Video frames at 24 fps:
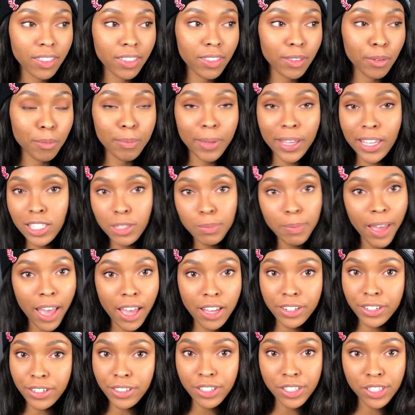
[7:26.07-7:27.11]
the base
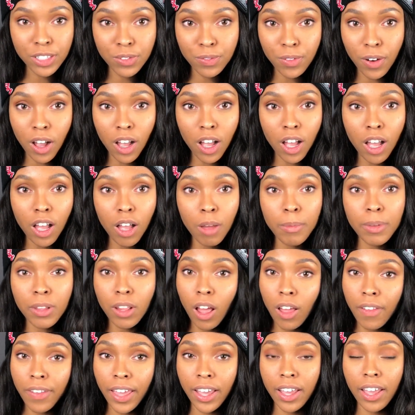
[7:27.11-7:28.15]
pattern is from and
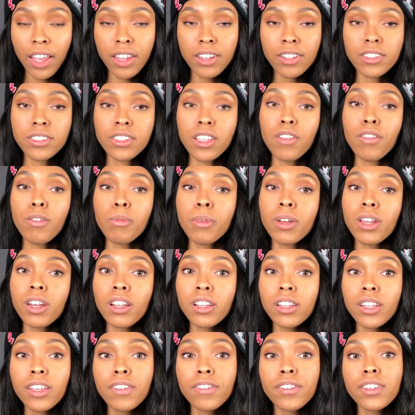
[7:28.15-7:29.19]
all that kind of stuff, I'm going to
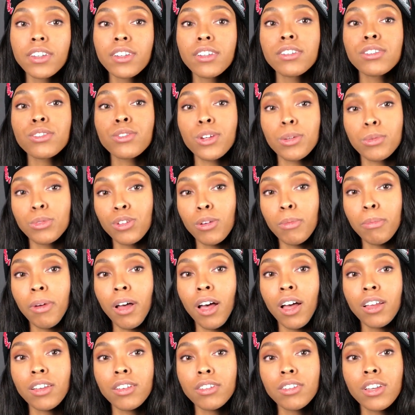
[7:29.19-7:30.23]
leave in the description
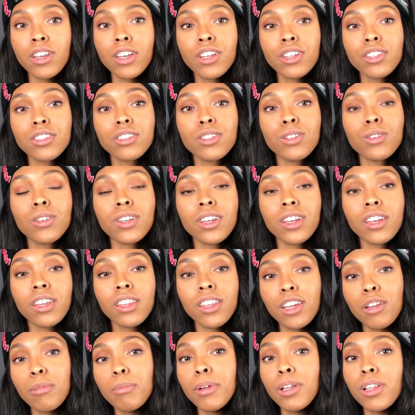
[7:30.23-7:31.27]
box so you can
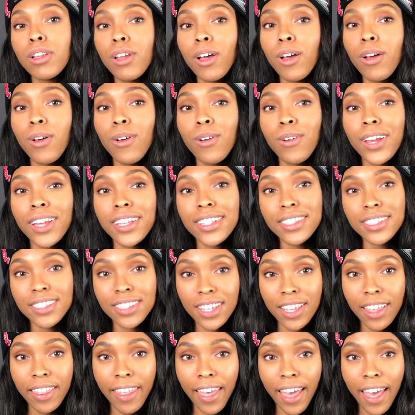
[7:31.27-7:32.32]
click below and
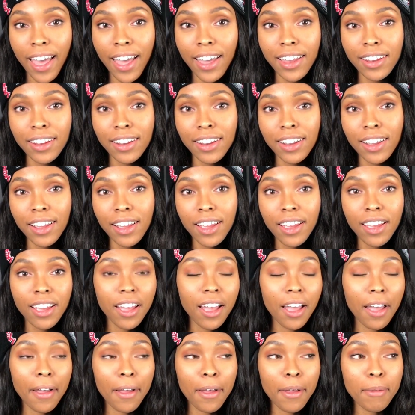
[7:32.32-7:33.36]
see that.
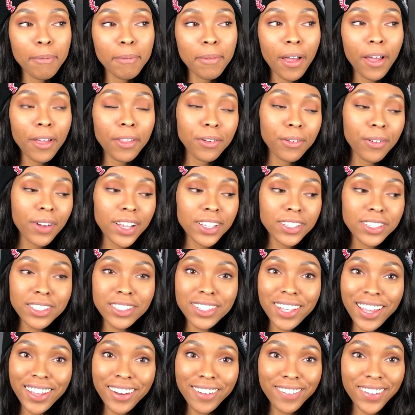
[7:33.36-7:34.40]
Otherwise that's
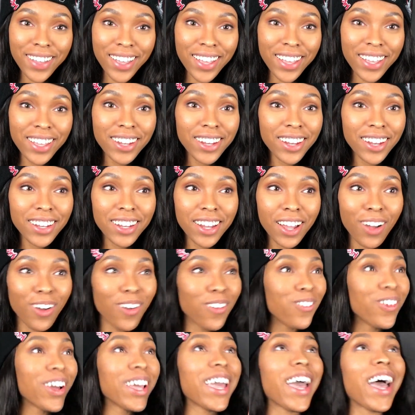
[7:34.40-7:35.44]
kind of it. Oh
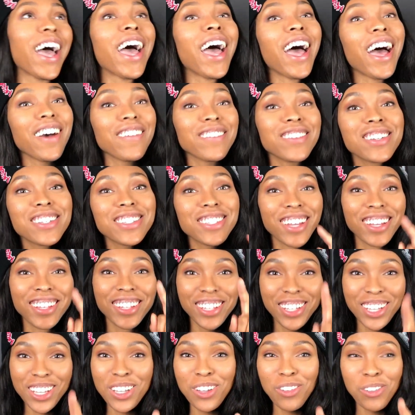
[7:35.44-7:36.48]
wait, I have to sound
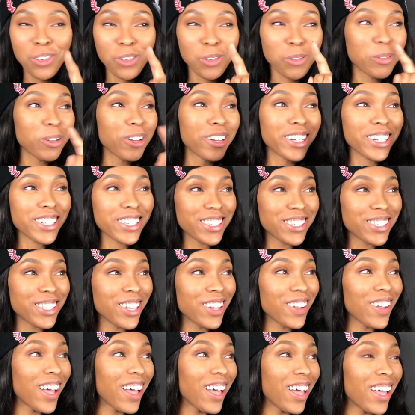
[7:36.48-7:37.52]
like a YouTuber, so